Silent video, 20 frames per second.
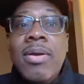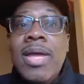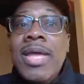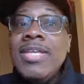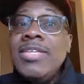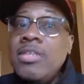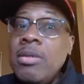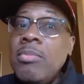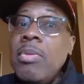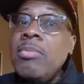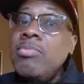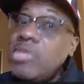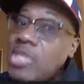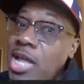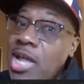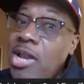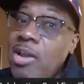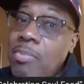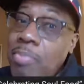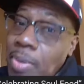And some of them
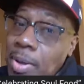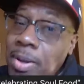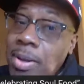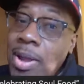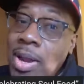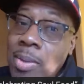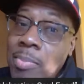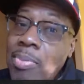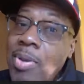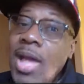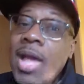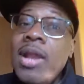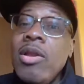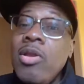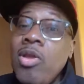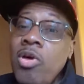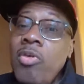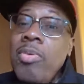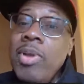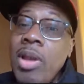stayed in the pan
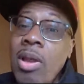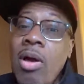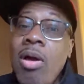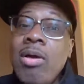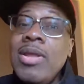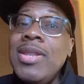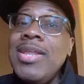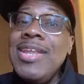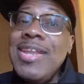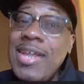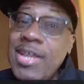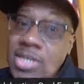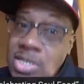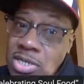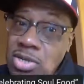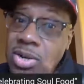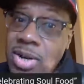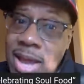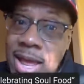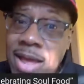a little bit longer than they
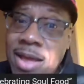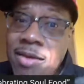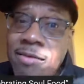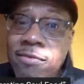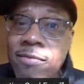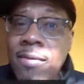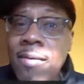should have.